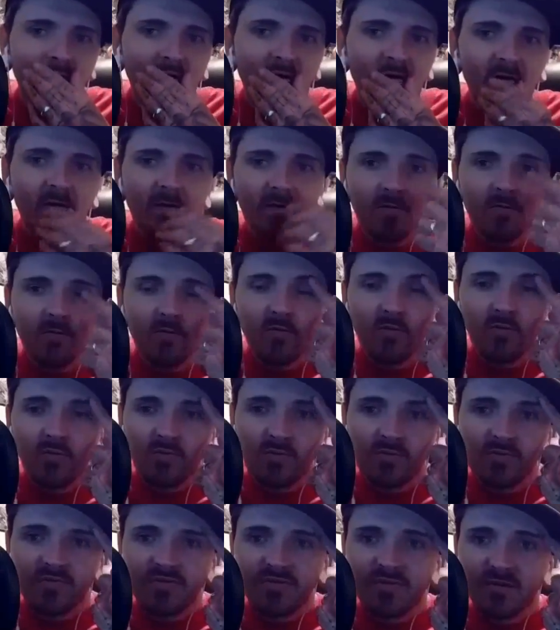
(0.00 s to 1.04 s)

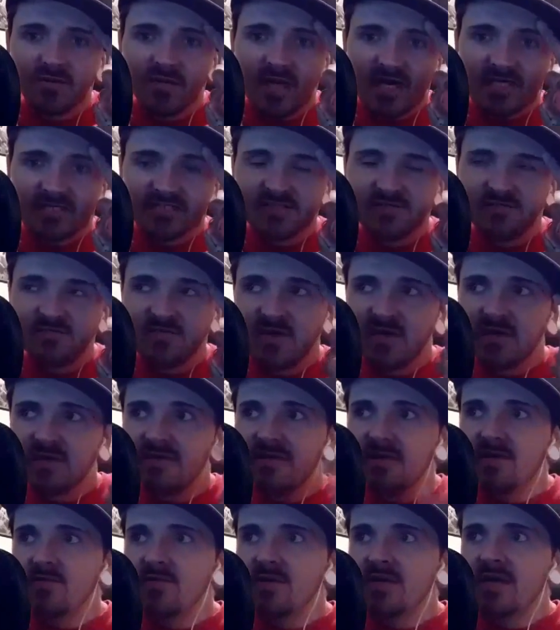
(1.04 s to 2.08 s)
The last
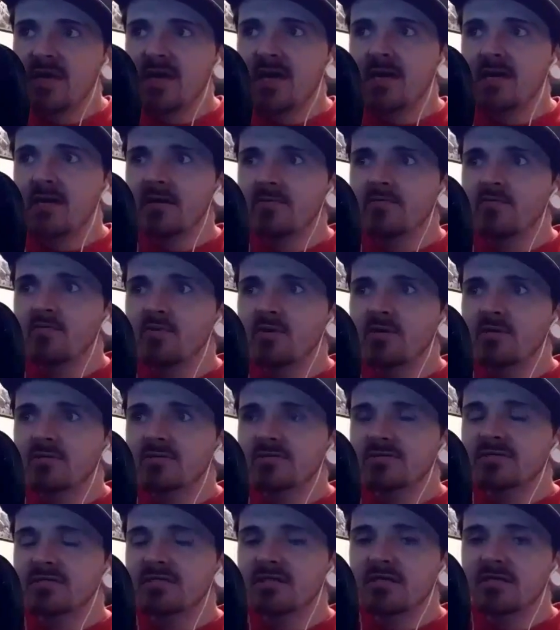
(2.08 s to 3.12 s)
event that we had
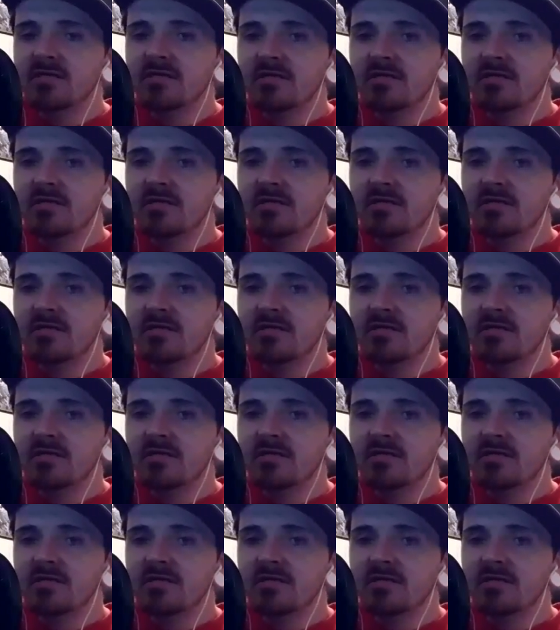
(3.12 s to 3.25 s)
was